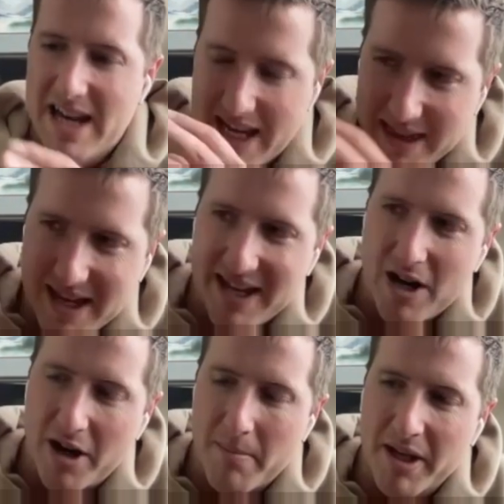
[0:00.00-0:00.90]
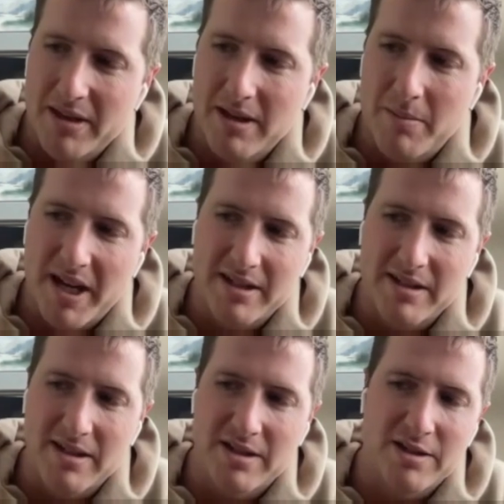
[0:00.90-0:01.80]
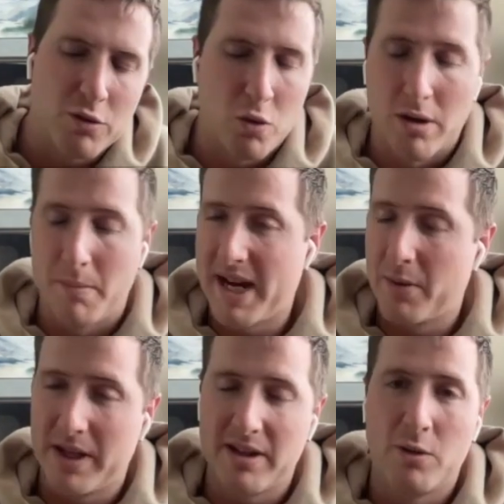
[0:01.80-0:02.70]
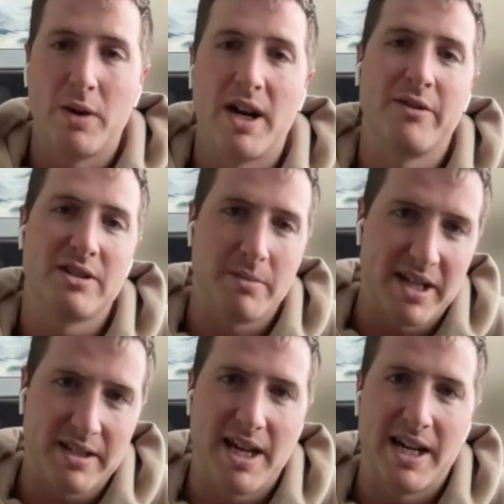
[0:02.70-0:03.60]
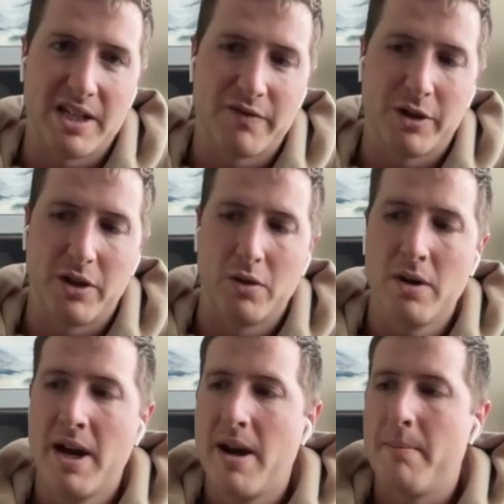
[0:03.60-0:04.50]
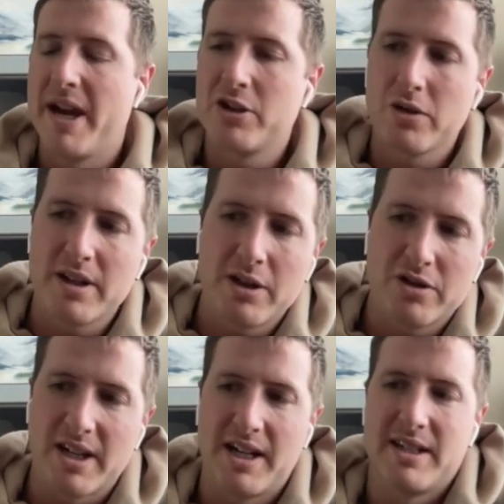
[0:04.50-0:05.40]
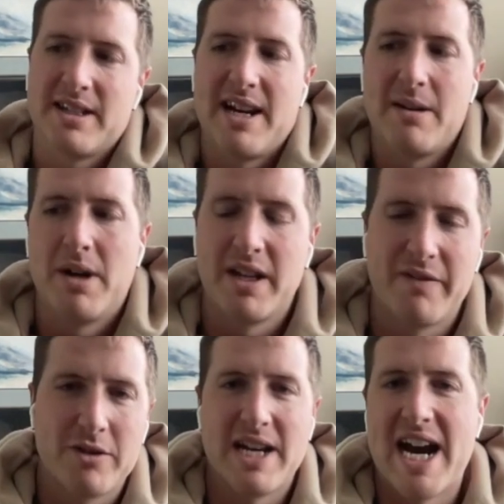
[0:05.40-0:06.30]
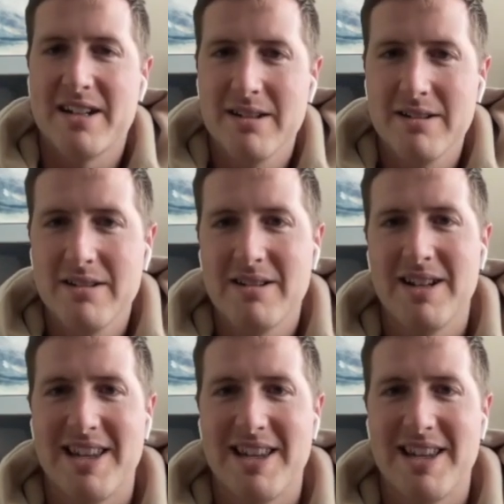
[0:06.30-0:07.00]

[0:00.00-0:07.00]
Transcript: And then on a monthly basis or a biweekly, whatever is the best cadence for you, make sure that you're setting aside money for taxes.